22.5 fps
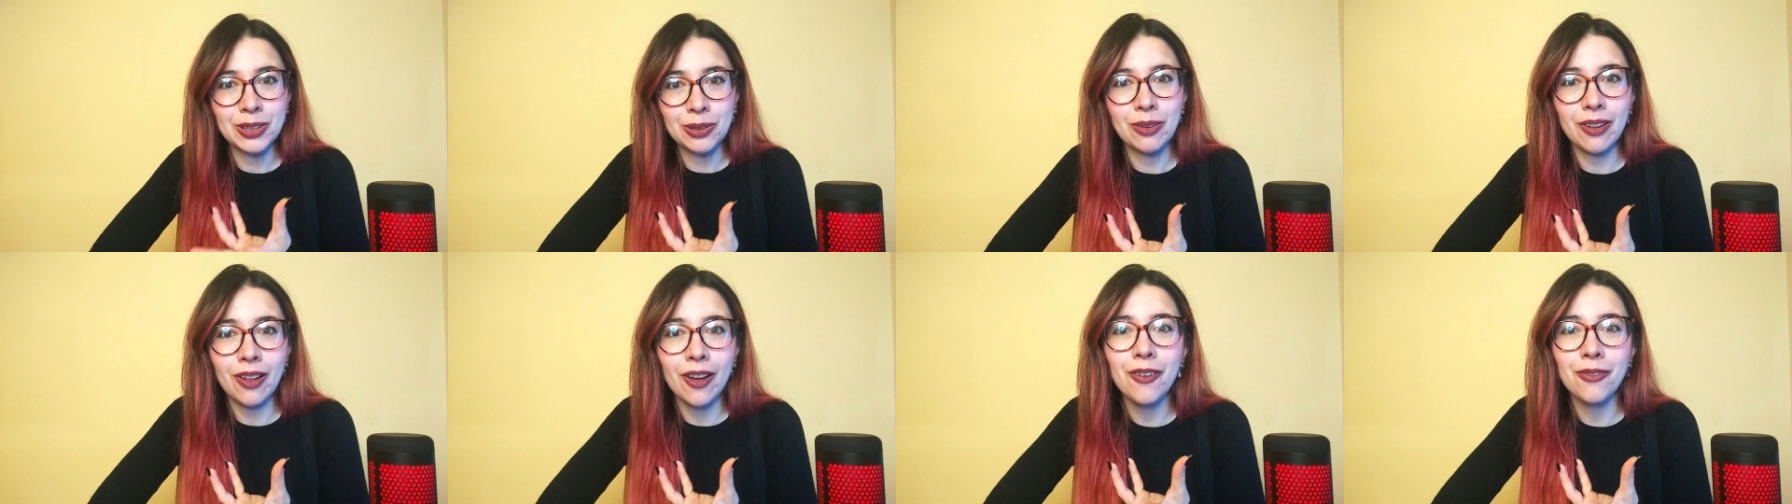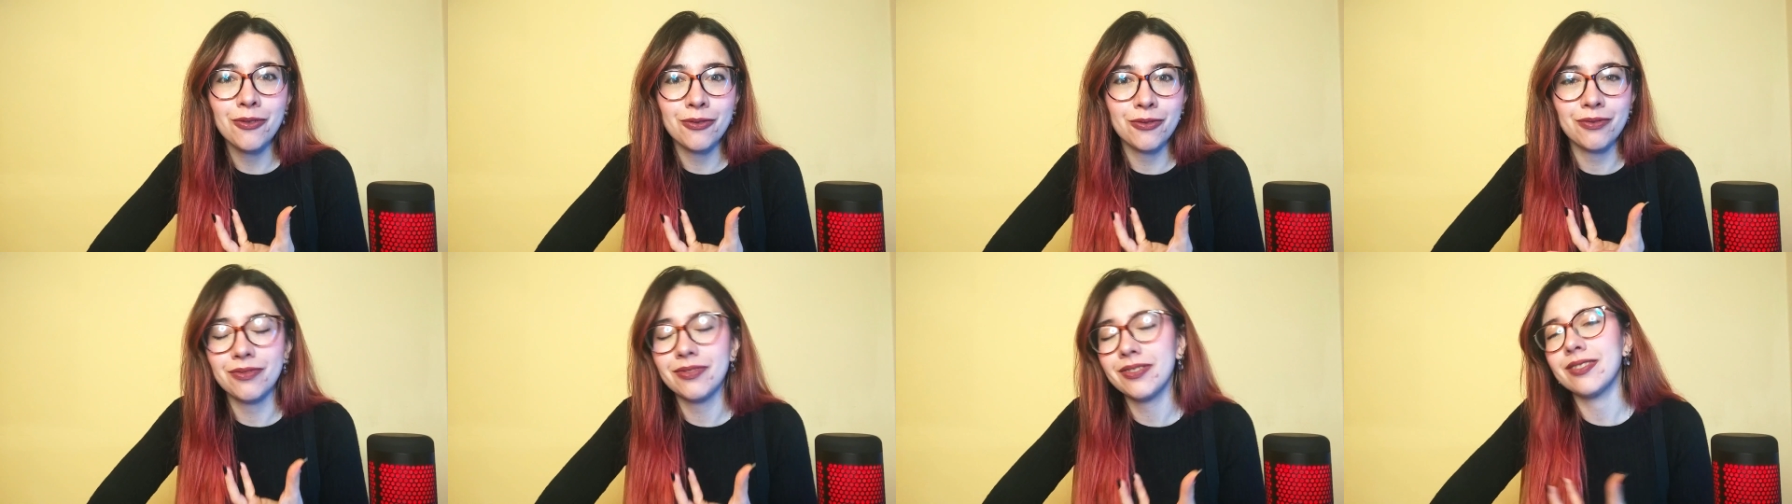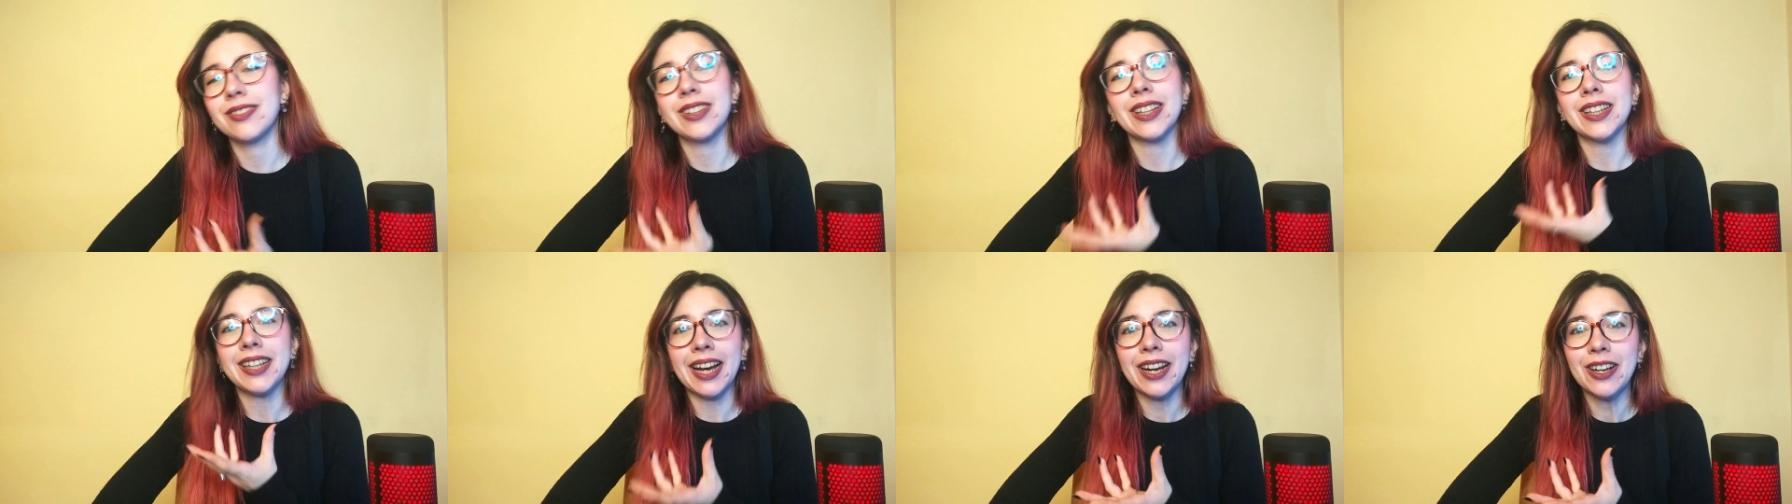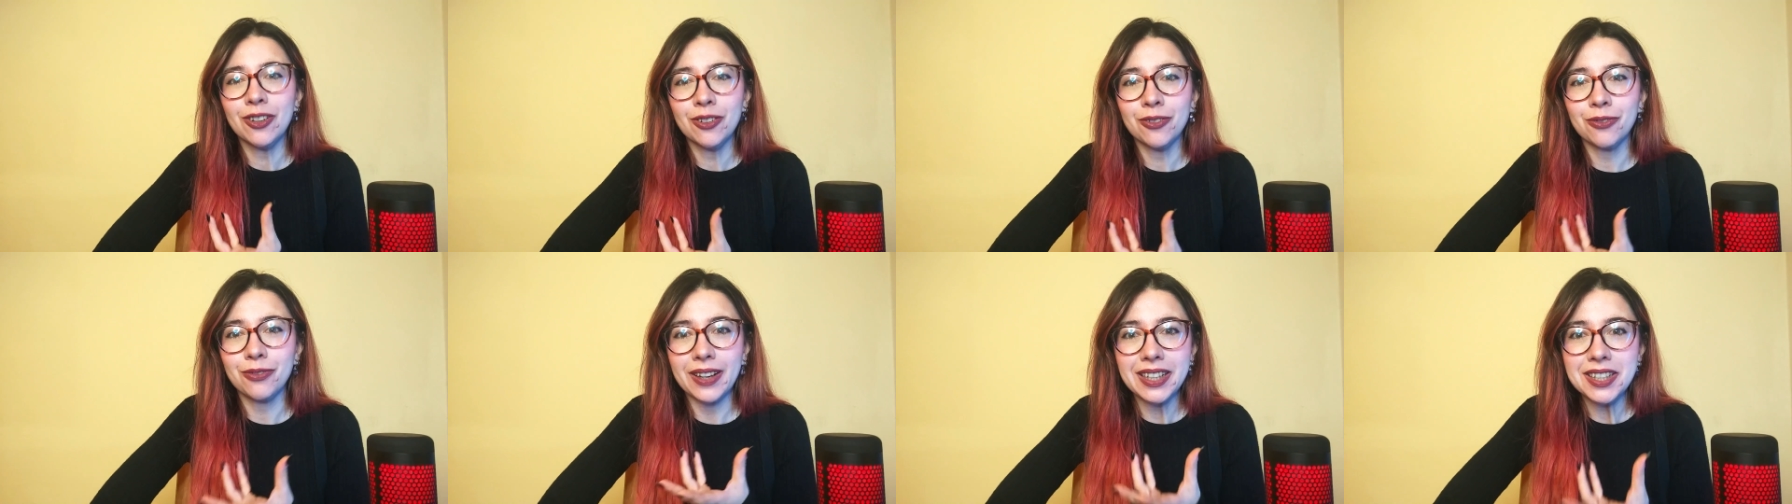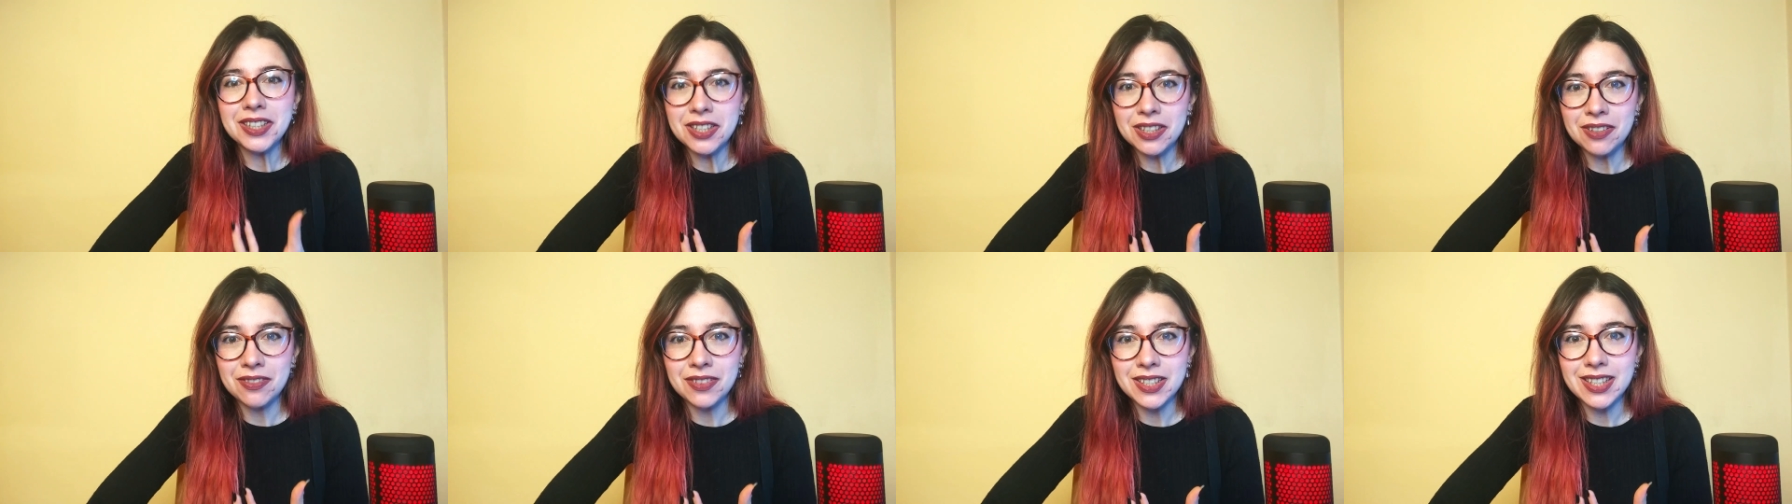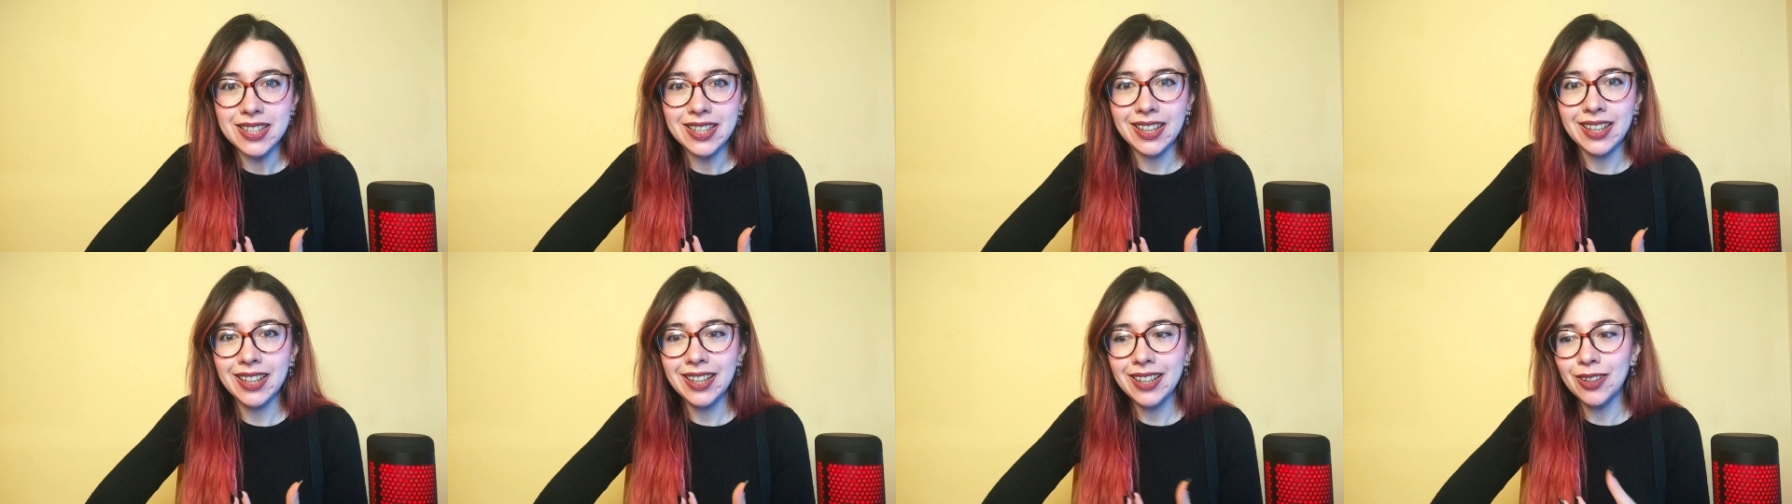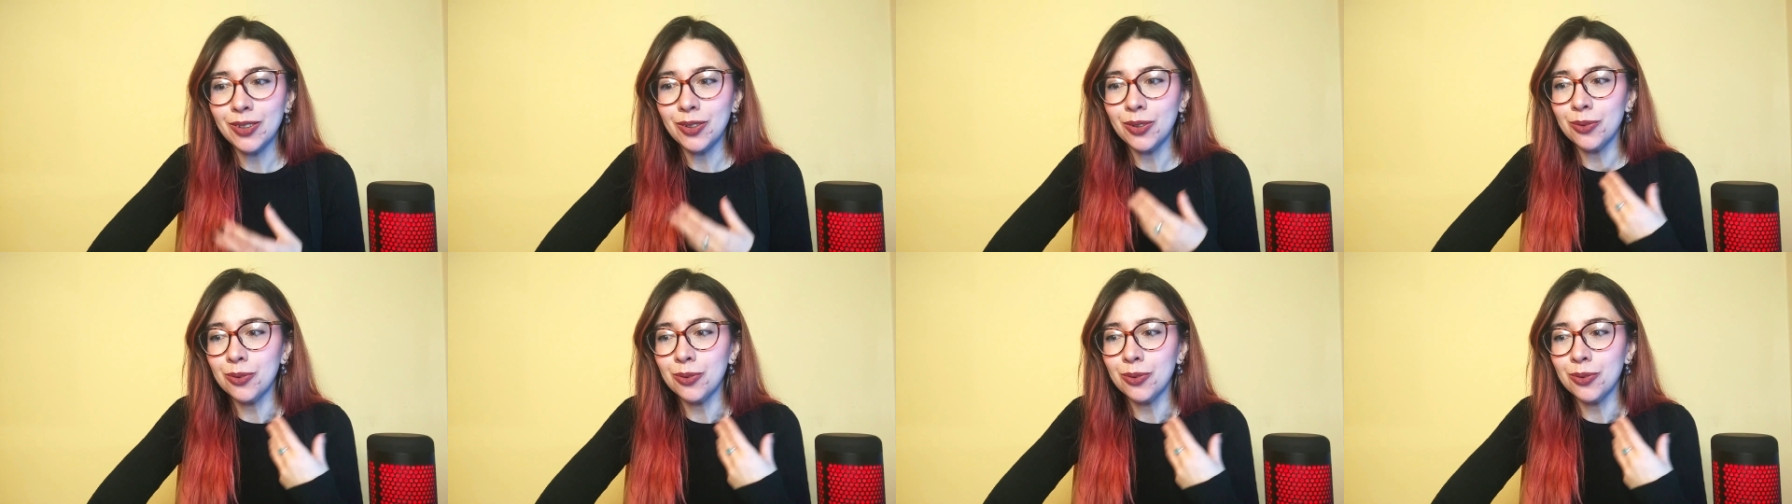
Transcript: love that kind of activity.